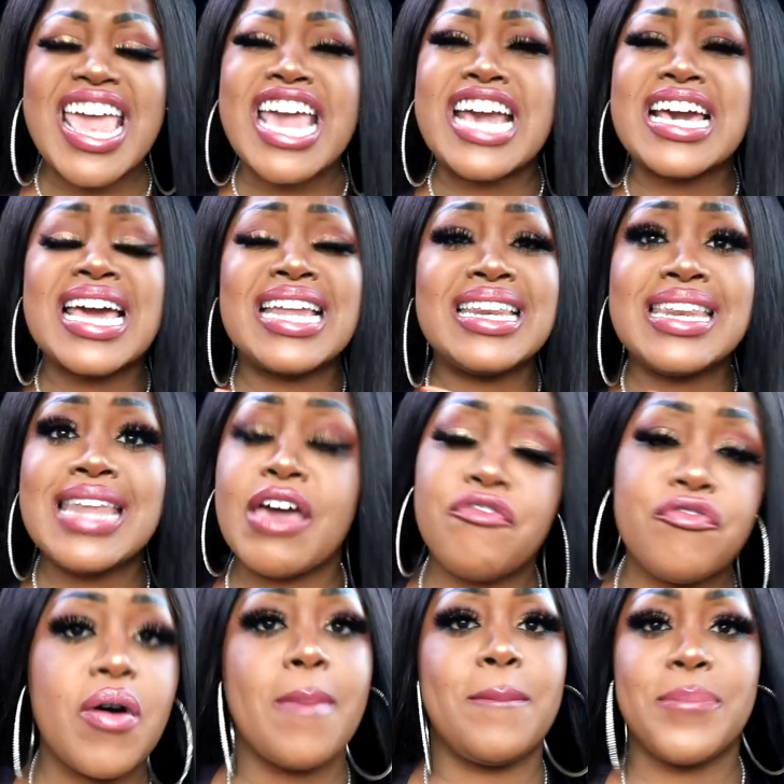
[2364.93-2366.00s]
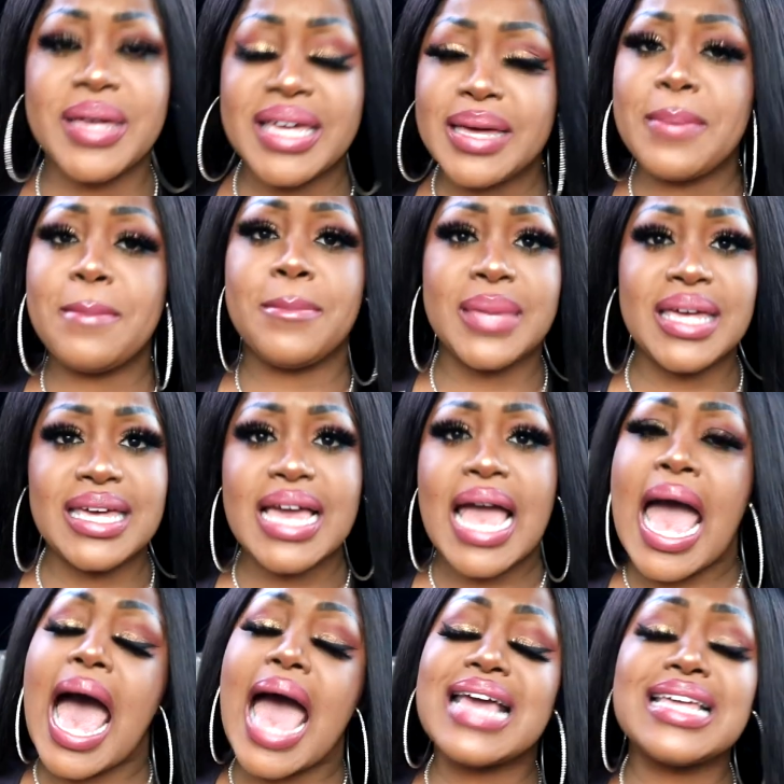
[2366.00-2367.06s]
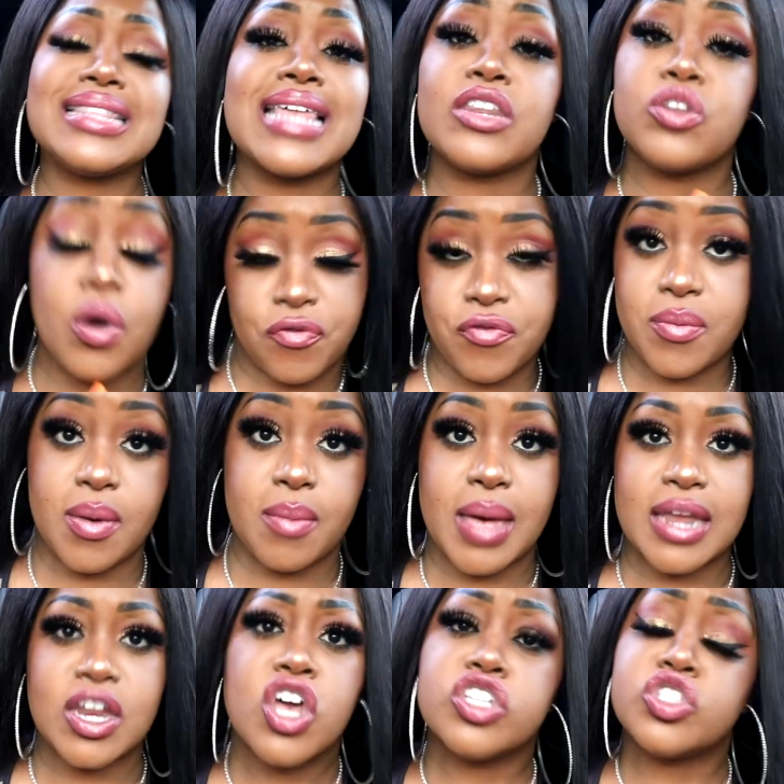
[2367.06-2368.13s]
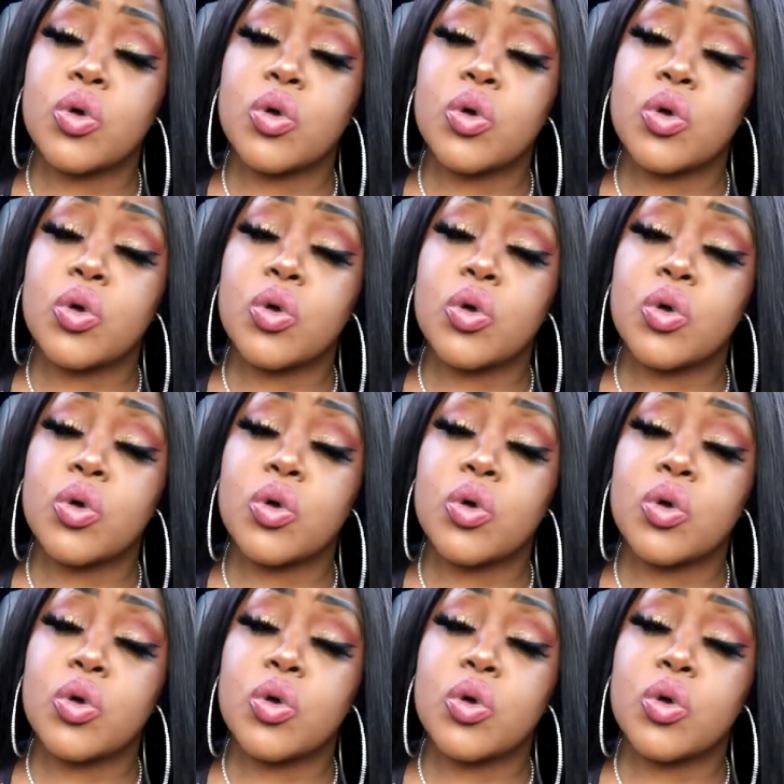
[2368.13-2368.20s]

it can never be me they're not from a man.